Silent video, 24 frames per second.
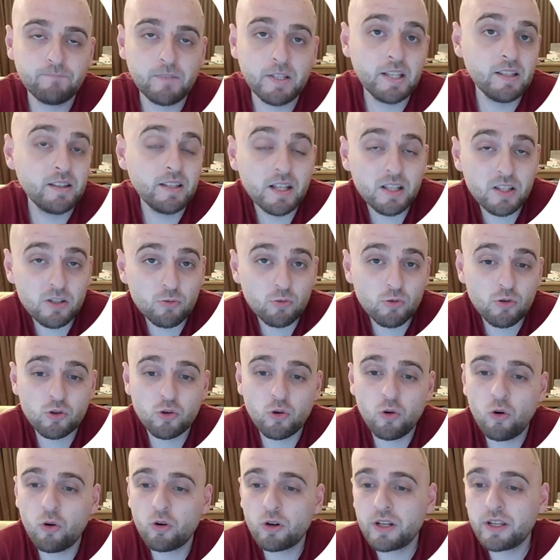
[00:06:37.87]
tends to
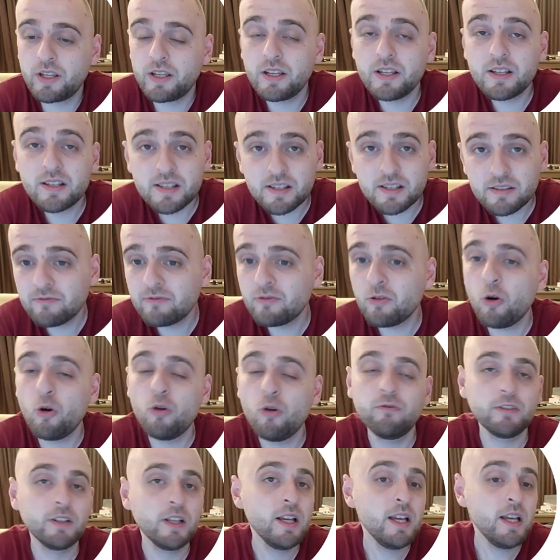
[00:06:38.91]
score. He's involved.
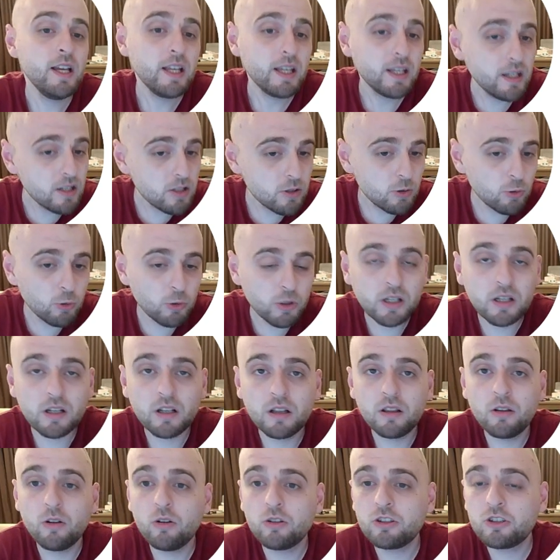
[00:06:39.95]
He's doing a
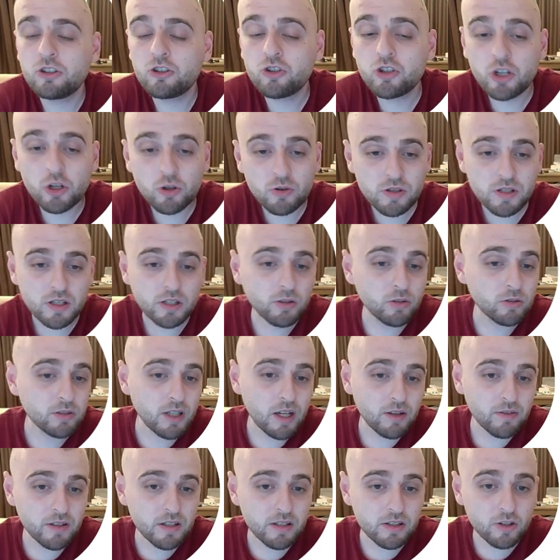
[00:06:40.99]
lot. Chelsea are not
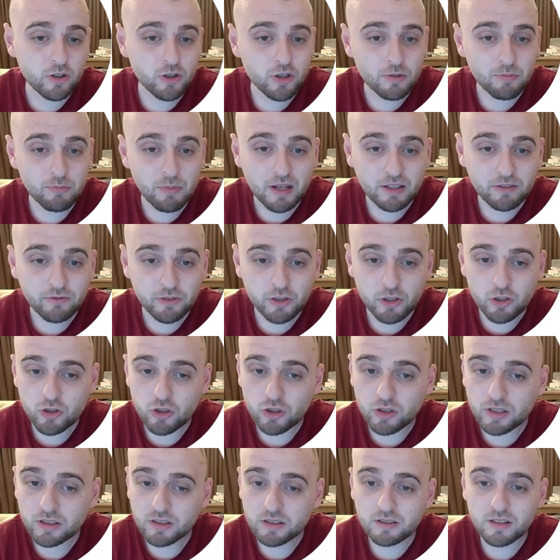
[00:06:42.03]
having such a bad fixture
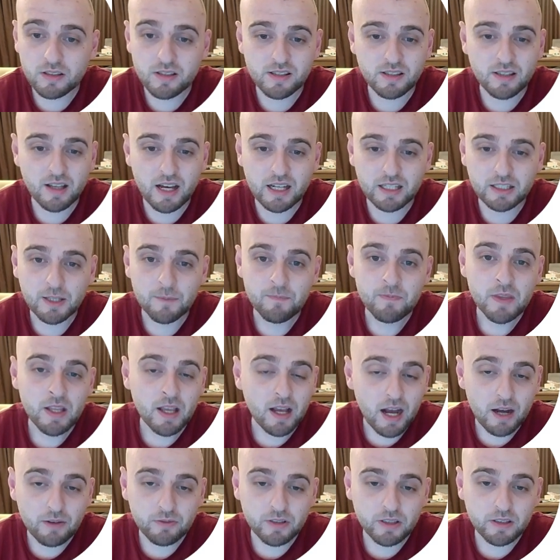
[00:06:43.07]
at the start.
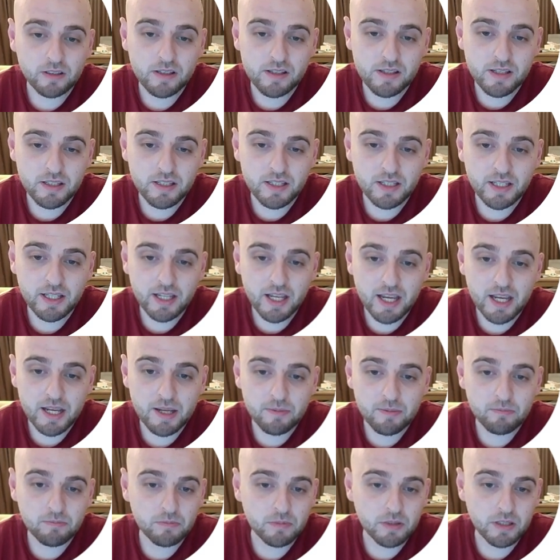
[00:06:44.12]
After the City
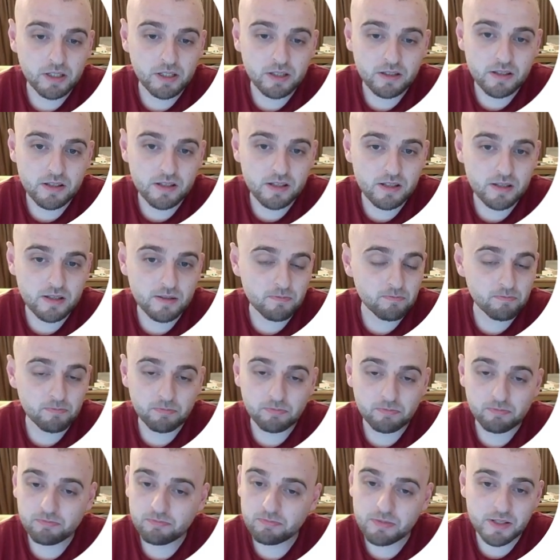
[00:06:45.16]
game, it's
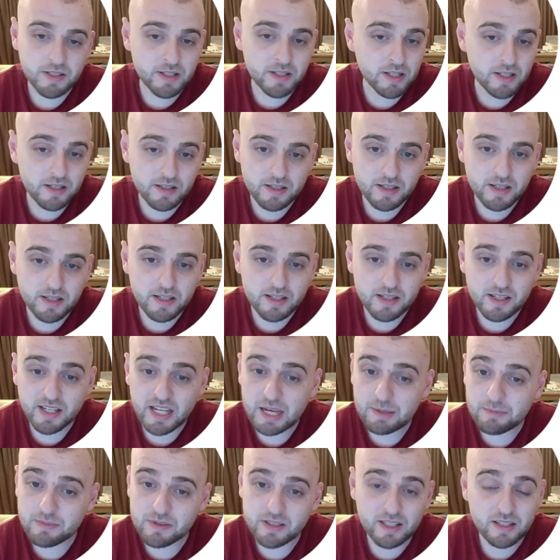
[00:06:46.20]
6 easy
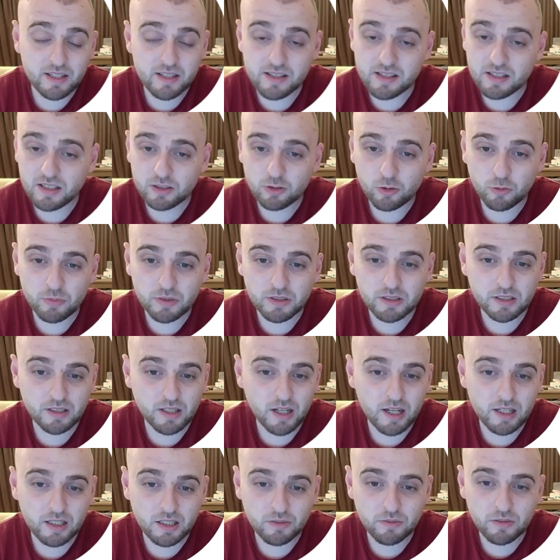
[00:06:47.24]
games. Then it's a little bit
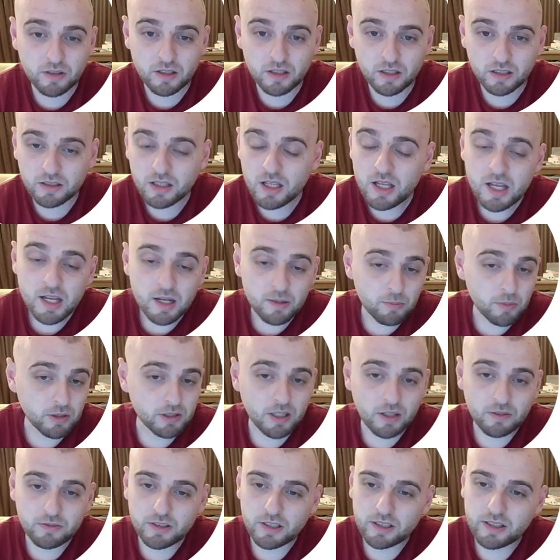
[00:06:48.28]
hard of a run. But
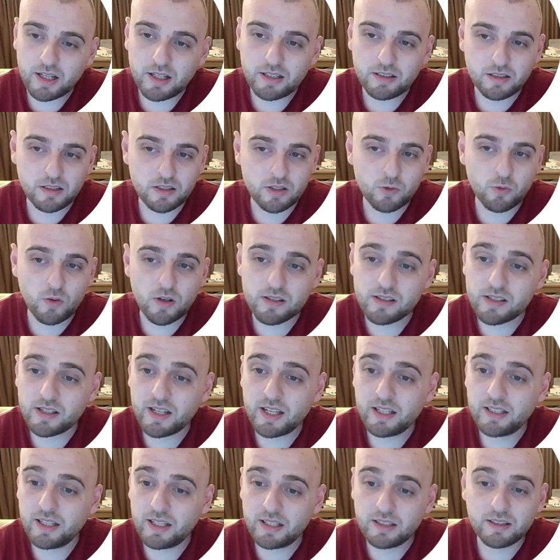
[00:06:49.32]
after that, it's once again,
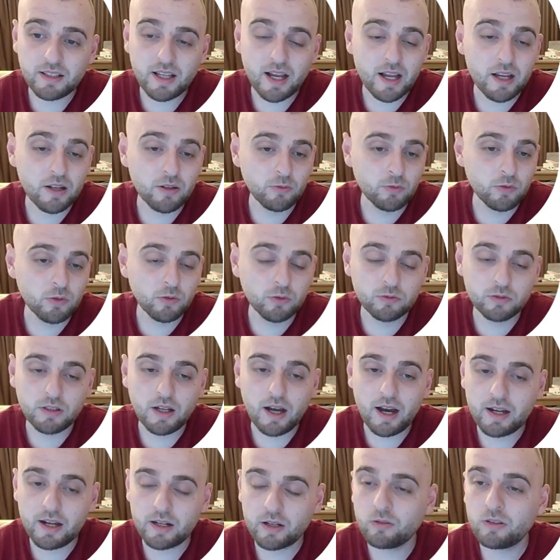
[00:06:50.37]
and I would
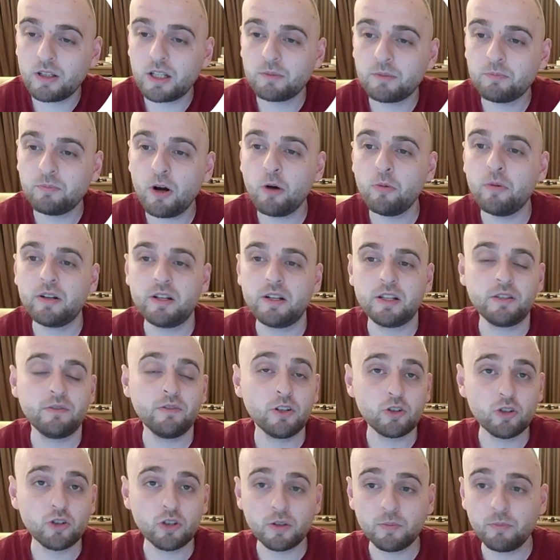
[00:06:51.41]
argue that Palmer is
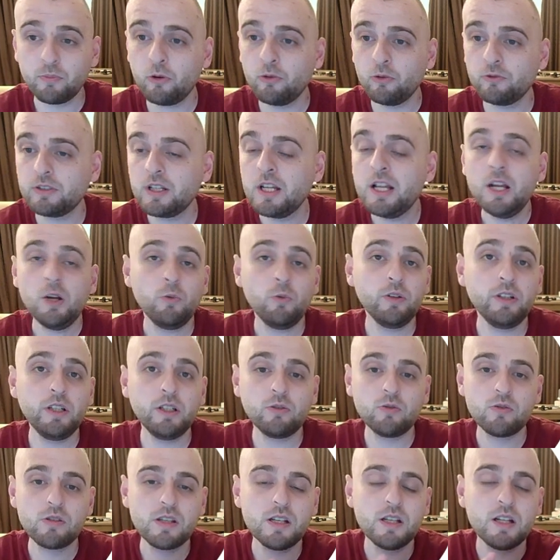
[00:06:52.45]
fixture proof. We need to
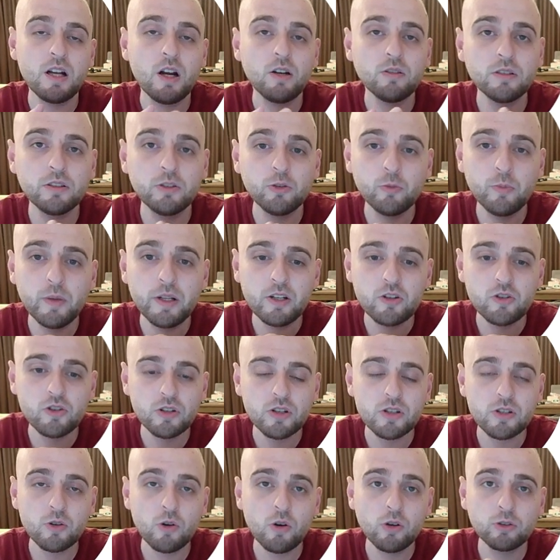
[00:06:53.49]
see how the new manager is
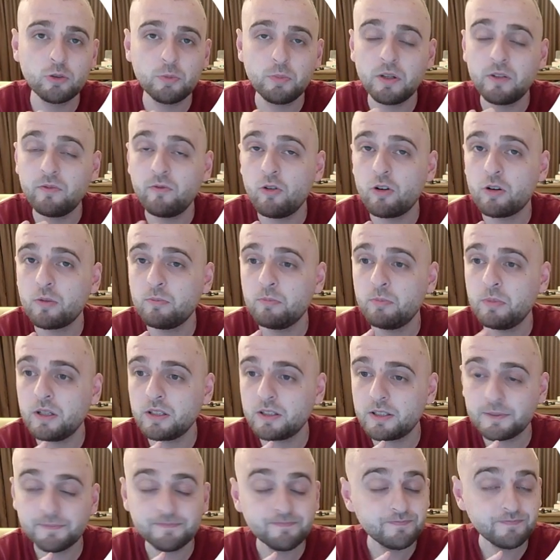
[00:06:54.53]
going to perform. But
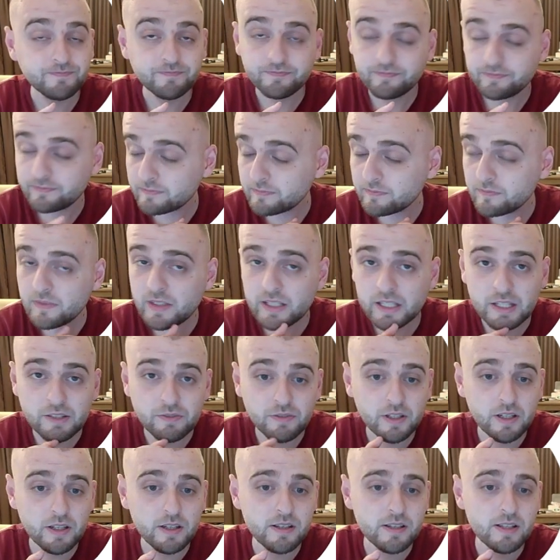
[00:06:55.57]
if
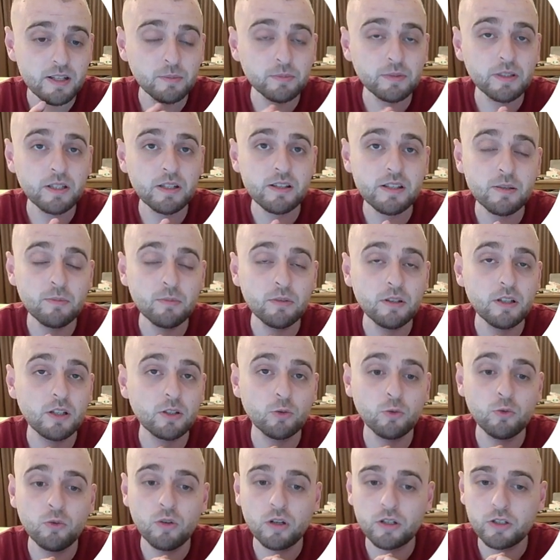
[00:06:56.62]
he is something similar to
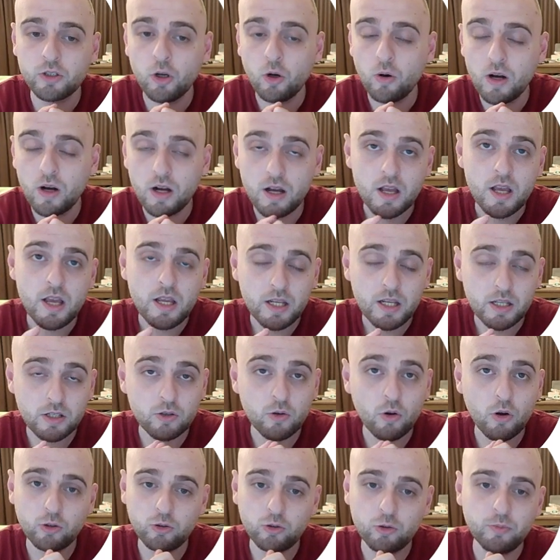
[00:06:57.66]
Guardiola, it's
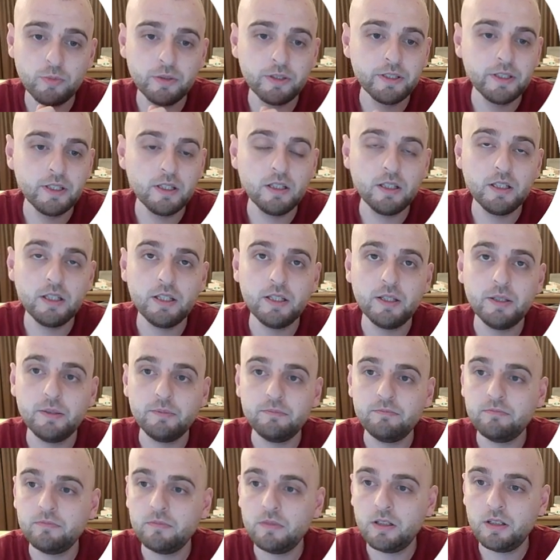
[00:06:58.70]
going to be really
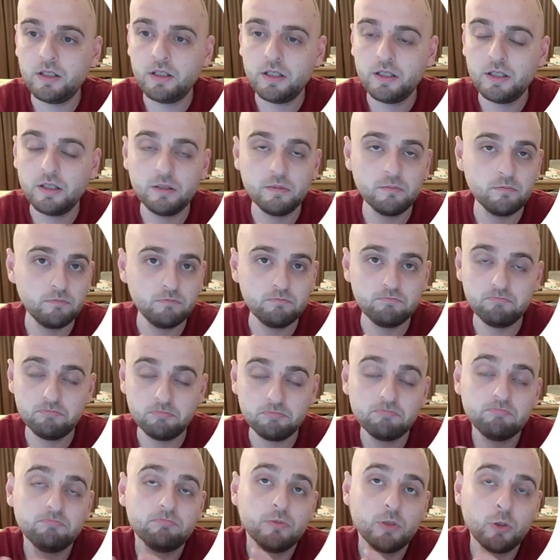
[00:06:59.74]

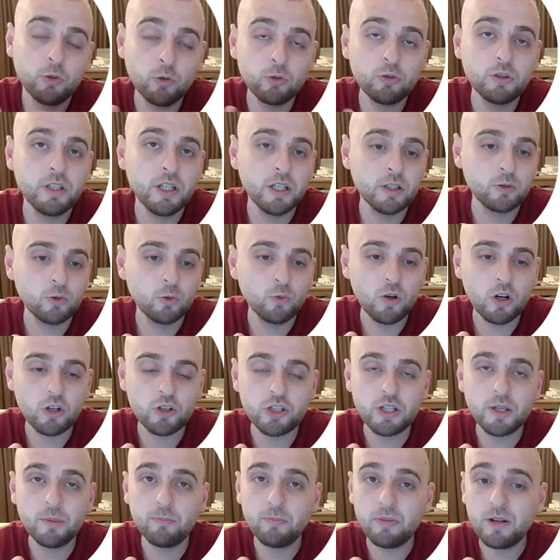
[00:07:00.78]
good thing to watch
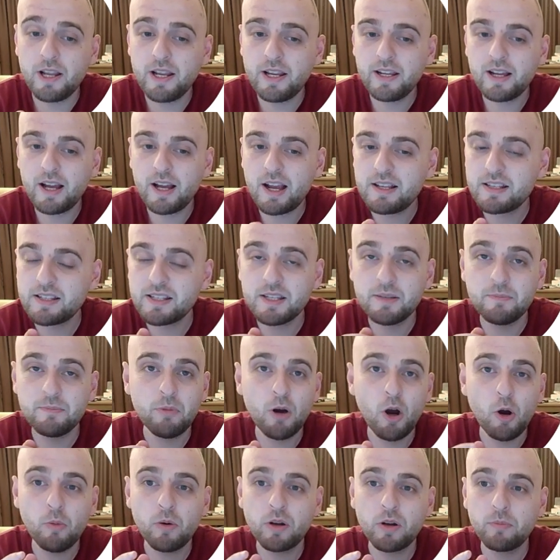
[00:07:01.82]
them play. I see
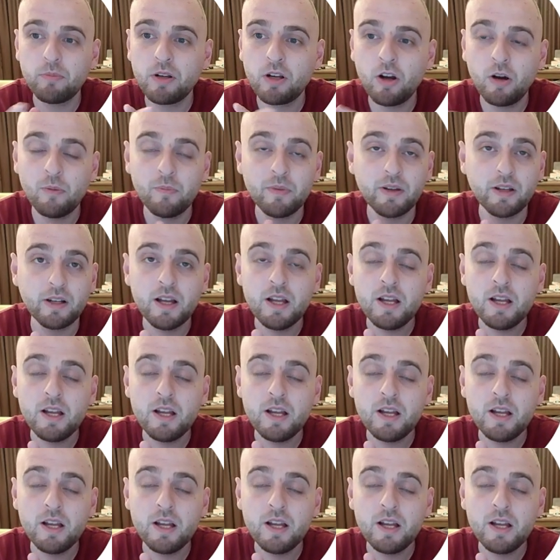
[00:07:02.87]
Palmer becoming